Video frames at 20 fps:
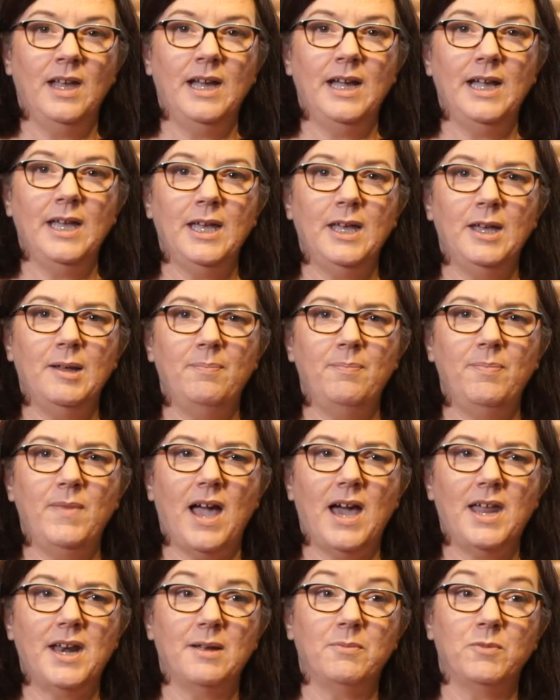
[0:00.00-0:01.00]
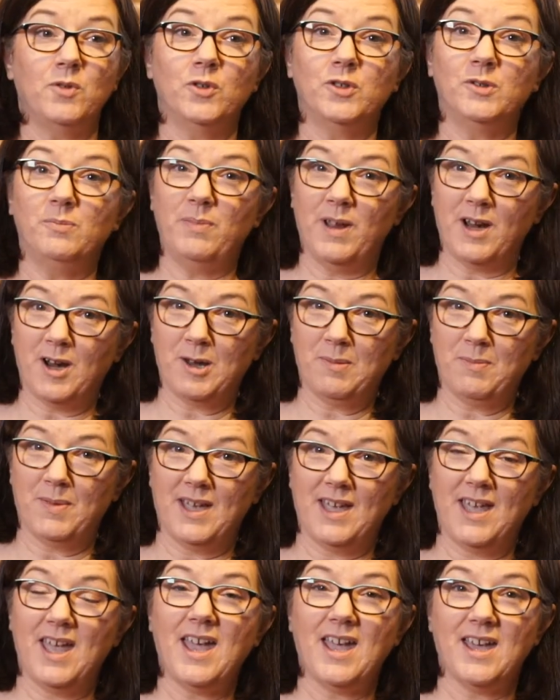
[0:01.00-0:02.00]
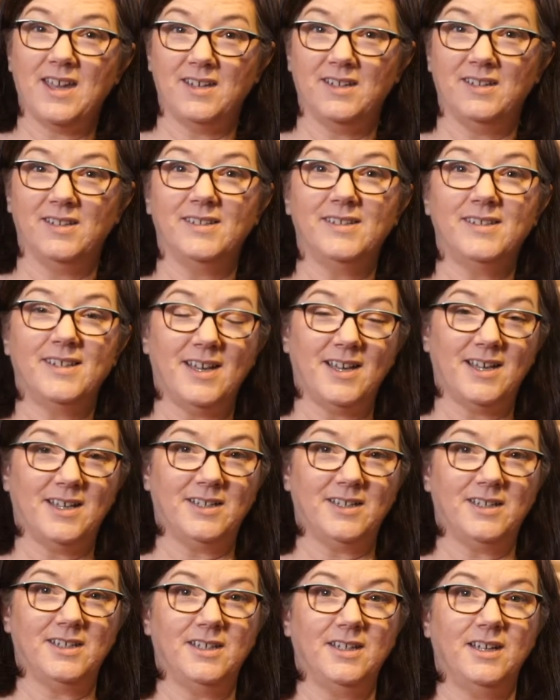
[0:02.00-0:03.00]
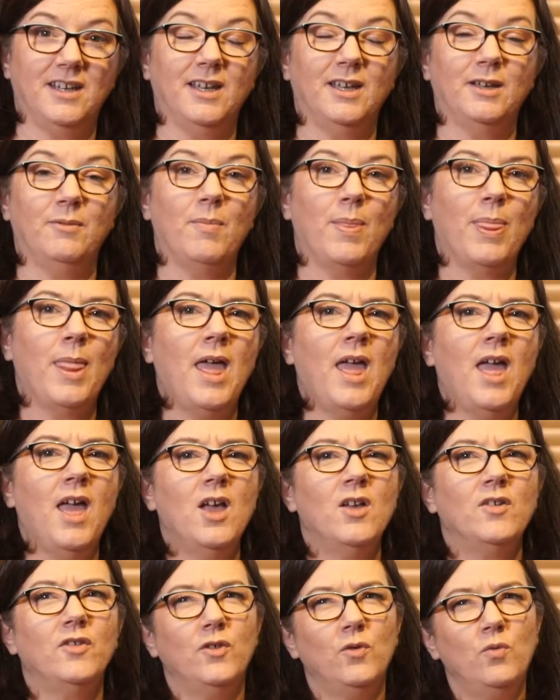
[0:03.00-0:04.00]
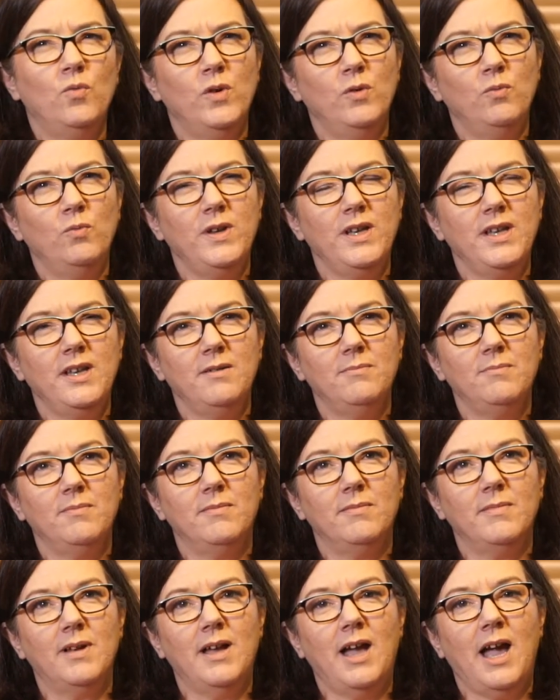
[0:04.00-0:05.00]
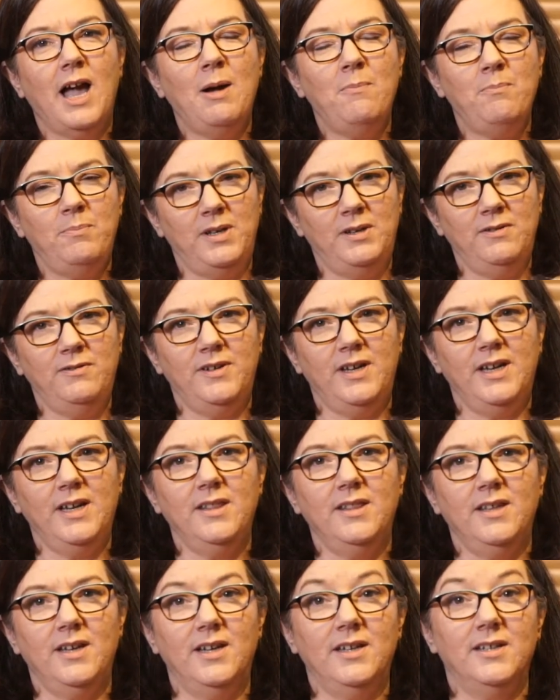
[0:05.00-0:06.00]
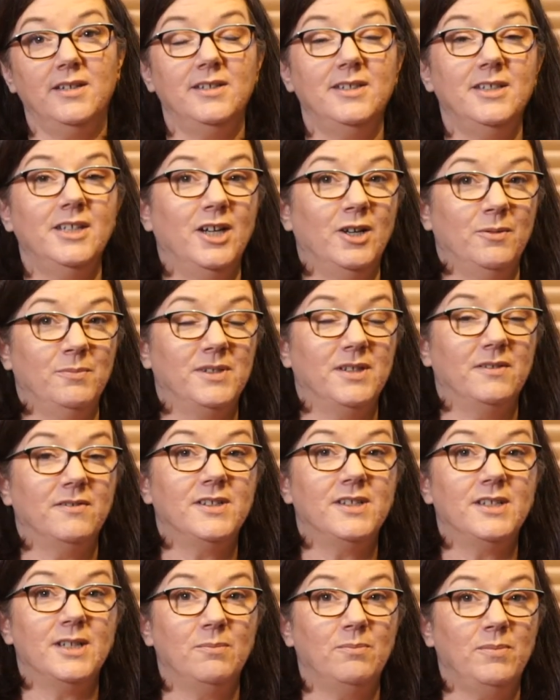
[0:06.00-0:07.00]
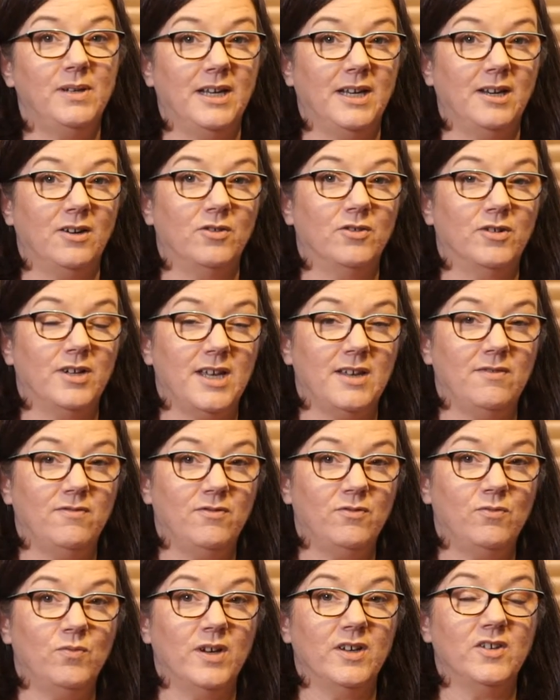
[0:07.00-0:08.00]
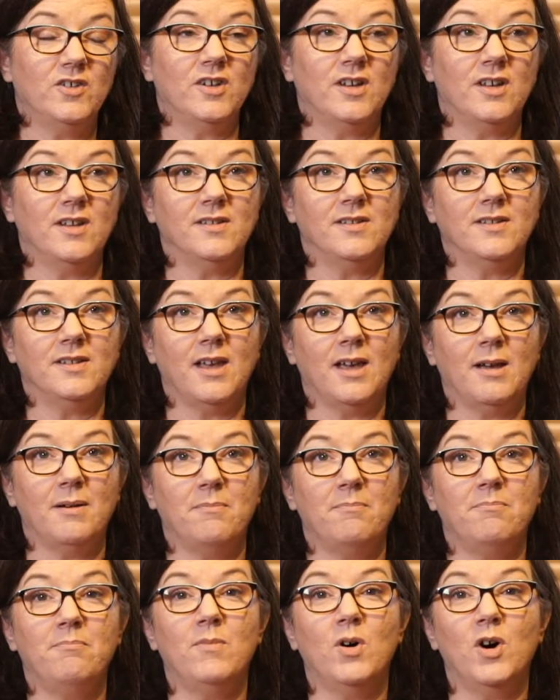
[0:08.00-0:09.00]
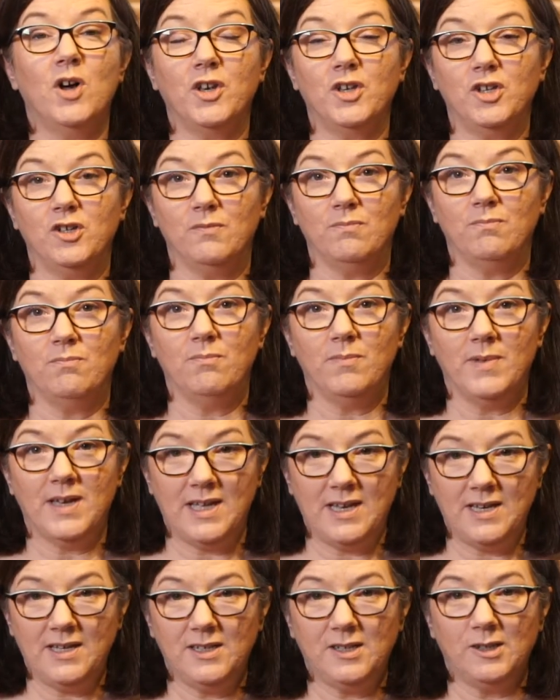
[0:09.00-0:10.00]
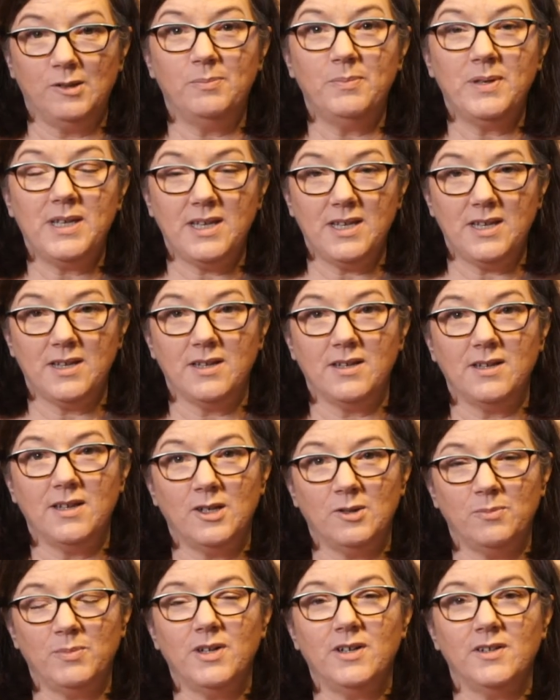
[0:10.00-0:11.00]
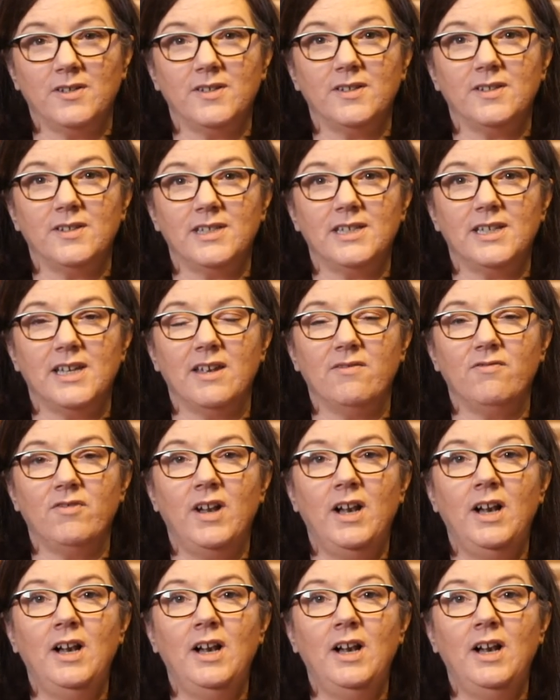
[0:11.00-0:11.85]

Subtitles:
And I'm going to bury my head in the sand. So when we amplify that in terms of sibling grief, which is a monumental pain in a person's life,